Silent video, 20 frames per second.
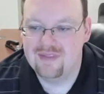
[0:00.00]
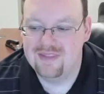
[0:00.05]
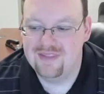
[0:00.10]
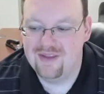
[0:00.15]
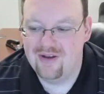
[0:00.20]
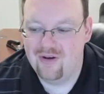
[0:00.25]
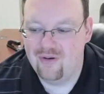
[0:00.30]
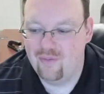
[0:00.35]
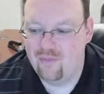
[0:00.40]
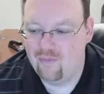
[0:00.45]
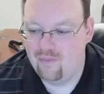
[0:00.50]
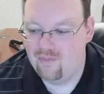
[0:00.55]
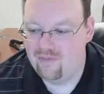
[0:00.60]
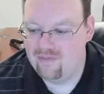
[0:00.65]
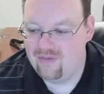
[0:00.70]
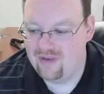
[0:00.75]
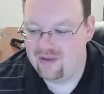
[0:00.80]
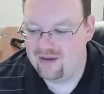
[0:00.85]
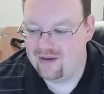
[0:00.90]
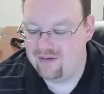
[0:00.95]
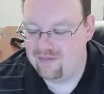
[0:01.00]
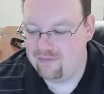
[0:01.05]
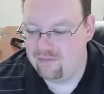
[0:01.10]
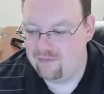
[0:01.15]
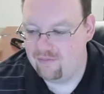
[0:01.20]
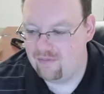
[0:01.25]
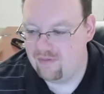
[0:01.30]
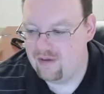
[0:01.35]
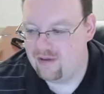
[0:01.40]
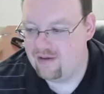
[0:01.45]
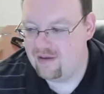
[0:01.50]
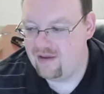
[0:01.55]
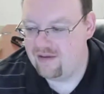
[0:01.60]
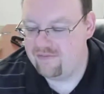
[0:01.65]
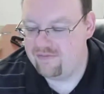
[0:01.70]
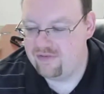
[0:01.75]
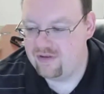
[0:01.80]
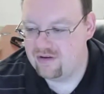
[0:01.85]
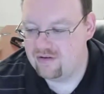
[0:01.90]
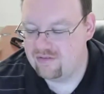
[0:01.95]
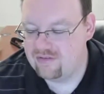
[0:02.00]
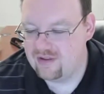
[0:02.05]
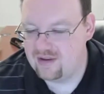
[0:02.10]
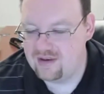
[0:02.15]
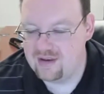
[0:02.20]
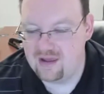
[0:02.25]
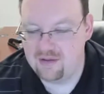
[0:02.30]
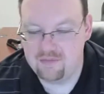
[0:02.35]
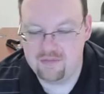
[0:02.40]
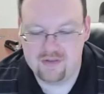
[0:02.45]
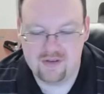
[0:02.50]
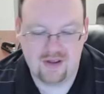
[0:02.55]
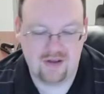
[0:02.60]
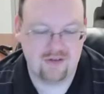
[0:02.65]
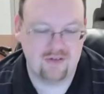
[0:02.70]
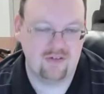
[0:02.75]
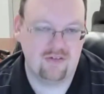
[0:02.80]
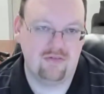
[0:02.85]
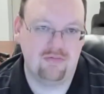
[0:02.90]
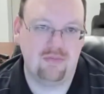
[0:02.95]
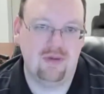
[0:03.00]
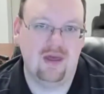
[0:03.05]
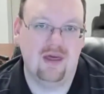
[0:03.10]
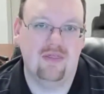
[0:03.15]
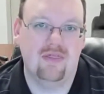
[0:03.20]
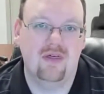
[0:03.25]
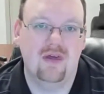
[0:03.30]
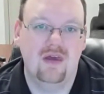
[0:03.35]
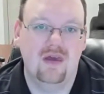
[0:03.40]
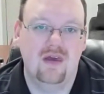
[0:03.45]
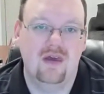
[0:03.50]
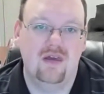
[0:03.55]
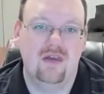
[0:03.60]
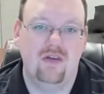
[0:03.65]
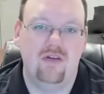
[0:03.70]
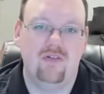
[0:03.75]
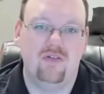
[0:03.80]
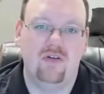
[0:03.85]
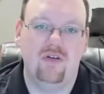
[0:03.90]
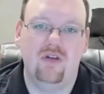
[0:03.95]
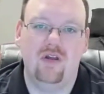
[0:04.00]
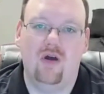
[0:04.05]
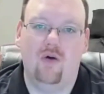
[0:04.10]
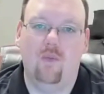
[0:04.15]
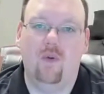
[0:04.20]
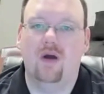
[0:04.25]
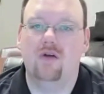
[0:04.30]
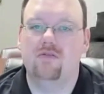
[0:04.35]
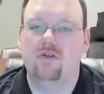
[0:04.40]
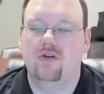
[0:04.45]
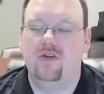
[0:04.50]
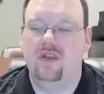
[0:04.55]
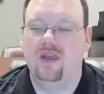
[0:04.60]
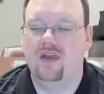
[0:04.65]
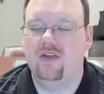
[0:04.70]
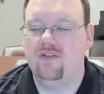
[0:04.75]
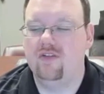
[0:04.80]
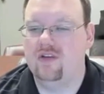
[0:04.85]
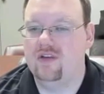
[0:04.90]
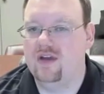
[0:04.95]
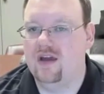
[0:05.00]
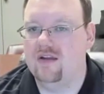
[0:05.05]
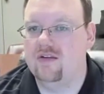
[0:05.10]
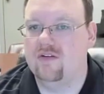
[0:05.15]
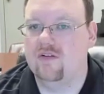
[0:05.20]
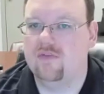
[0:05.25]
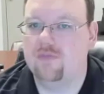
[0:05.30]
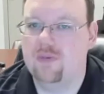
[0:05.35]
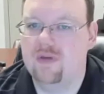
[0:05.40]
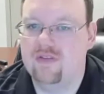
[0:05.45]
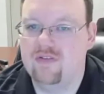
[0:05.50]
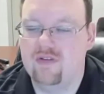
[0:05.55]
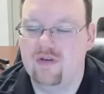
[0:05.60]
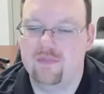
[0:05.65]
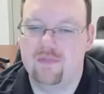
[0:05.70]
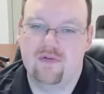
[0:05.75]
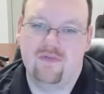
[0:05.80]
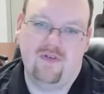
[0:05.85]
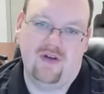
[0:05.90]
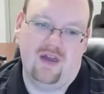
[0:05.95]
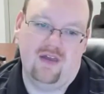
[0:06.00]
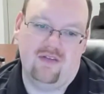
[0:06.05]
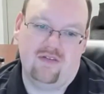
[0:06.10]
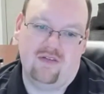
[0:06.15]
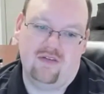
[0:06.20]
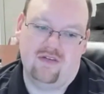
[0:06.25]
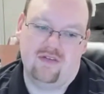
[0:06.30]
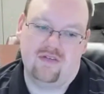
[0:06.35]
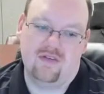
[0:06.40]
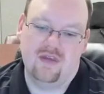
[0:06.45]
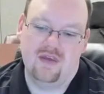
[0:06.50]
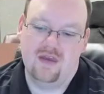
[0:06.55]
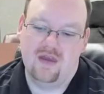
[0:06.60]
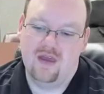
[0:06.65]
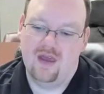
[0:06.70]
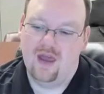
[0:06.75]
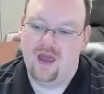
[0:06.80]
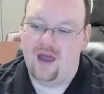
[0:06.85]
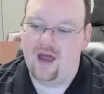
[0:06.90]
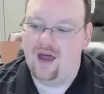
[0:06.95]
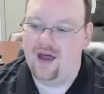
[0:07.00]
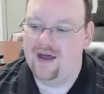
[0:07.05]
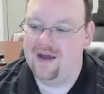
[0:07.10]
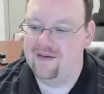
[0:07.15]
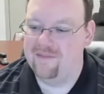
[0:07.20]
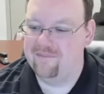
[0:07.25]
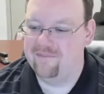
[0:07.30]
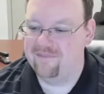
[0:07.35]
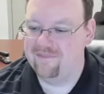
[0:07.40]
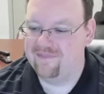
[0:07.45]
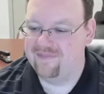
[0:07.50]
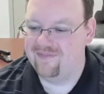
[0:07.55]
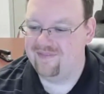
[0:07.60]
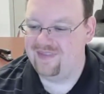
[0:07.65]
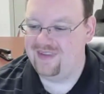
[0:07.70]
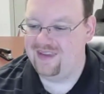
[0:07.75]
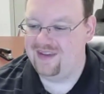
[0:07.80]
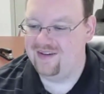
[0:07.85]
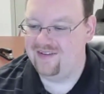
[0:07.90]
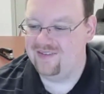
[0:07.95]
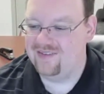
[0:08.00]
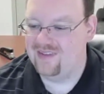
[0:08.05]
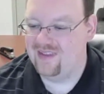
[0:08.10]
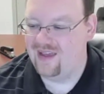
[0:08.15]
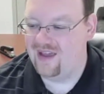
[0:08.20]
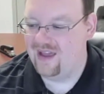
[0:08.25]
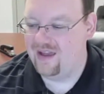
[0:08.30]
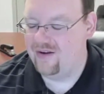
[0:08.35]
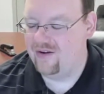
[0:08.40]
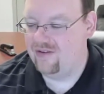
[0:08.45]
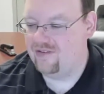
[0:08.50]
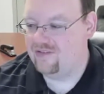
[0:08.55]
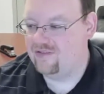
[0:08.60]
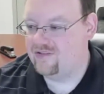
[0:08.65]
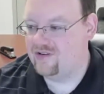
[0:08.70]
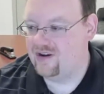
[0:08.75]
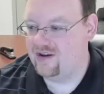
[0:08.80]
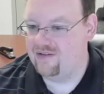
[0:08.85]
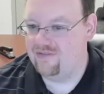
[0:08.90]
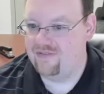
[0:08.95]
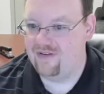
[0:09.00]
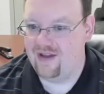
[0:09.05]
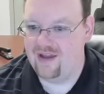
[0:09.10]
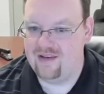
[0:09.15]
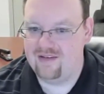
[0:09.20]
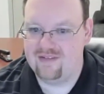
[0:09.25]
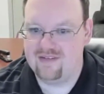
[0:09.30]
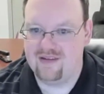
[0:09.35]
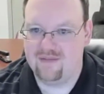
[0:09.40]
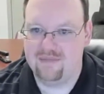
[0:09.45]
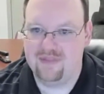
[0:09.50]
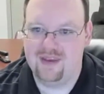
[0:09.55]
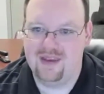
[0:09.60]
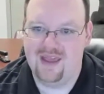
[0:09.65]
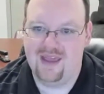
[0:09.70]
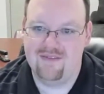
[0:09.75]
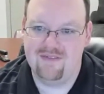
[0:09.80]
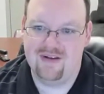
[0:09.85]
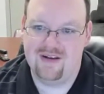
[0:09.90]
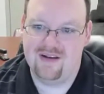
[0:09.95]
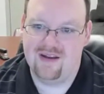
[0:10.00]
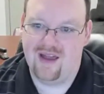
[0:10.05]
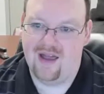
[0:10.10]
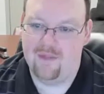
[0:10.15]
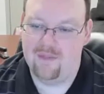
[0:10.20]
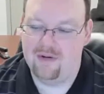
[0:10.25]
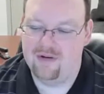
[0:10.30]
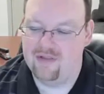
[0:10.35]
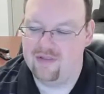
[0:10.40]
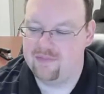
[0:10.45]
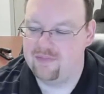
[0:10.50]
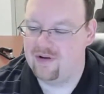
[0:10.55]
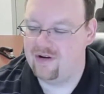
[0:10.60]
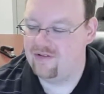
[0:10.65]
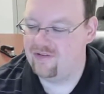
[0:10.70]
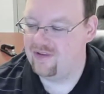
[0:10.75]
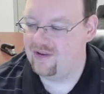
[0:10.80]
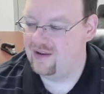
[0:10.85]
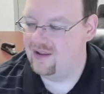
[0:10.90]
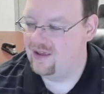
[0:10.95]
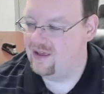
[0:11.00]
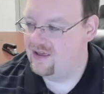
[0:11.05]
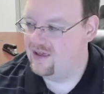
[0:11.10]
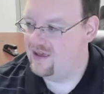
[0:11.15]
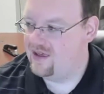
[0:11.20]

know, you know, if you're sitting down with Dr. Smith, you should know what rotation Dr. Smith supervises. Um, you know, I always try to find something I have in common with a person.